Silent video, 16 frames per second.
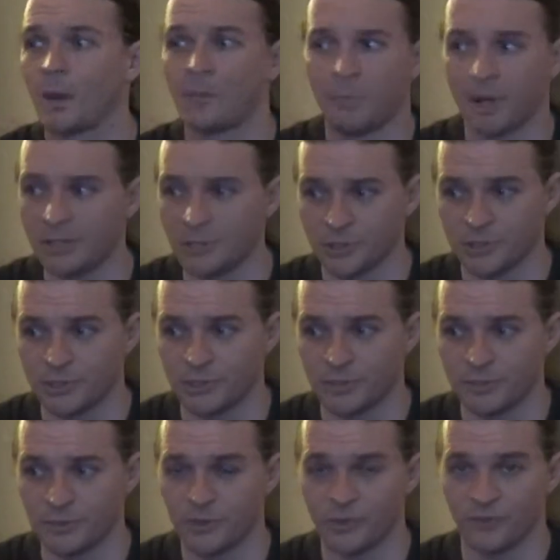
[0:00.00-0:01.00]
by just
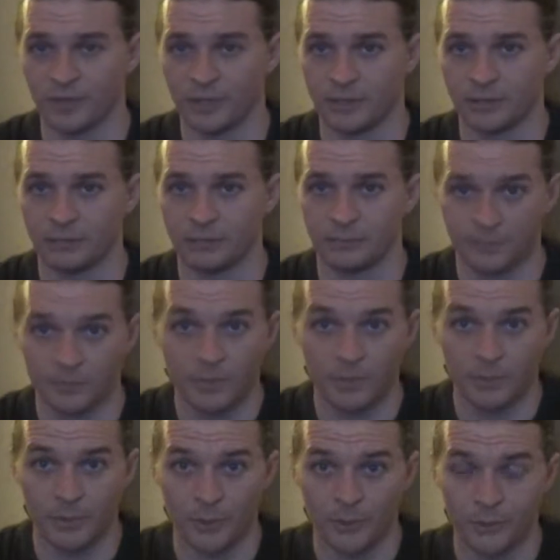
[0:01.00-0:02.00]
observing
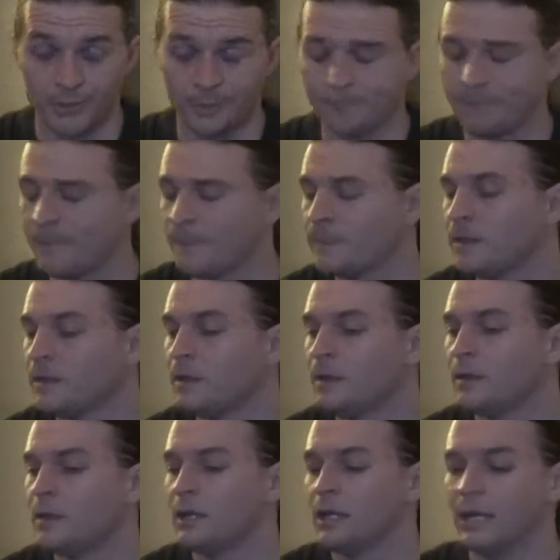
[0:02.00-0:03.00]
the motion.
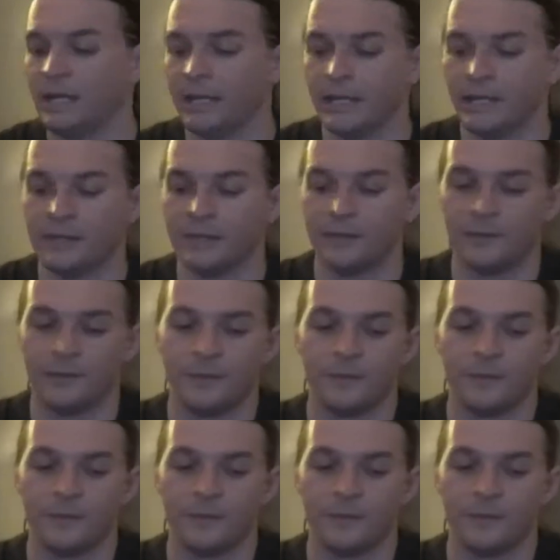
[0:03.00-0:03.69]
The